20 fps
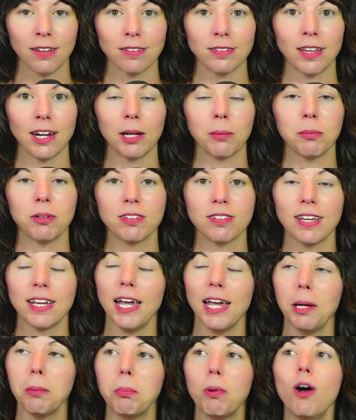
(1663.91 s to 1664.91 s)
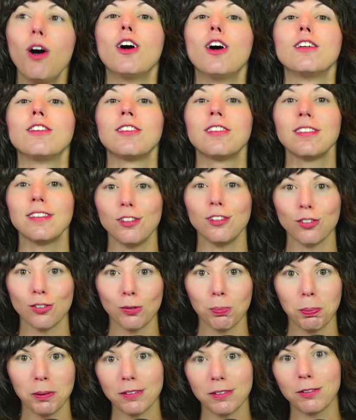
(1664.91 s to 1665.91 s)
that I'm going to say, hey, boss, you
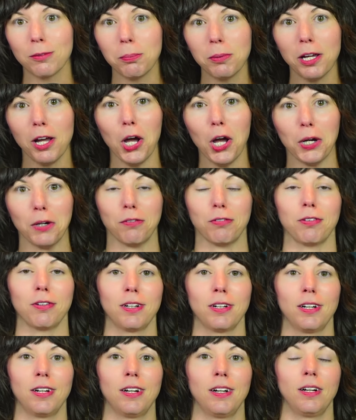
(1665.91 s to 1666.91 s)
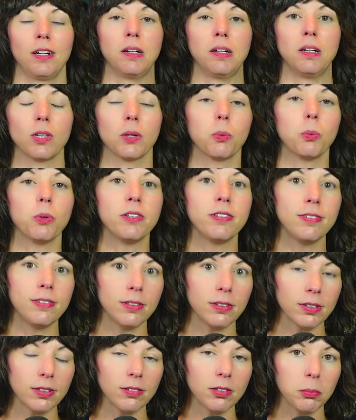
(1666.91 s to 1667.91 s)
just pissed me off. We
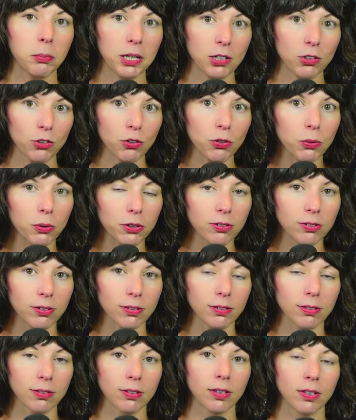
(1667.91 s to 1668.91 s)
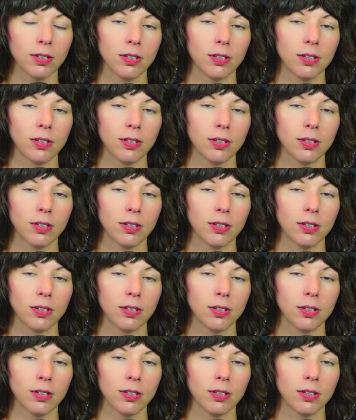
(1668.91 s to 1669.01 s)
still get to make choices.